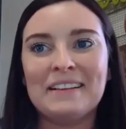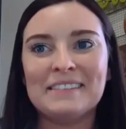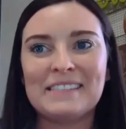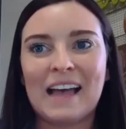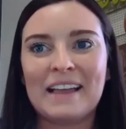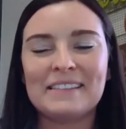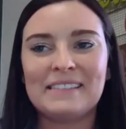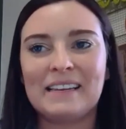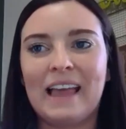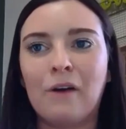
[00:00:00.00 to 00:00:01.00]
and science
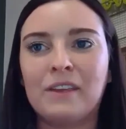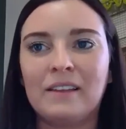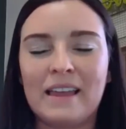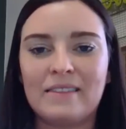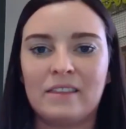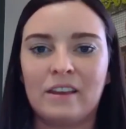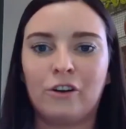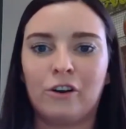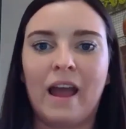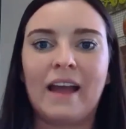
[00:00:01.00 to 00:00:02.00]
to calculate the
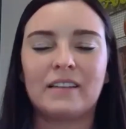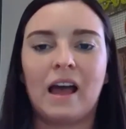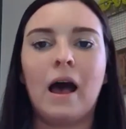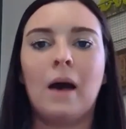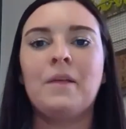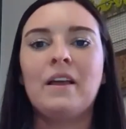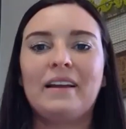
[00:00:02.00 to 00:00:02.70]
correct um,